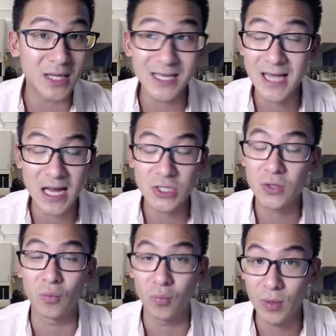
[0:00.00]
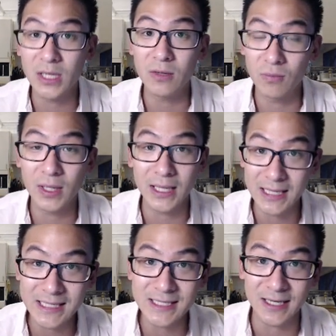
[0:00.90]
it's actually really, really
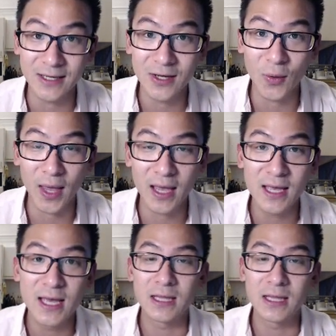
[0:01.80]
easy, okay?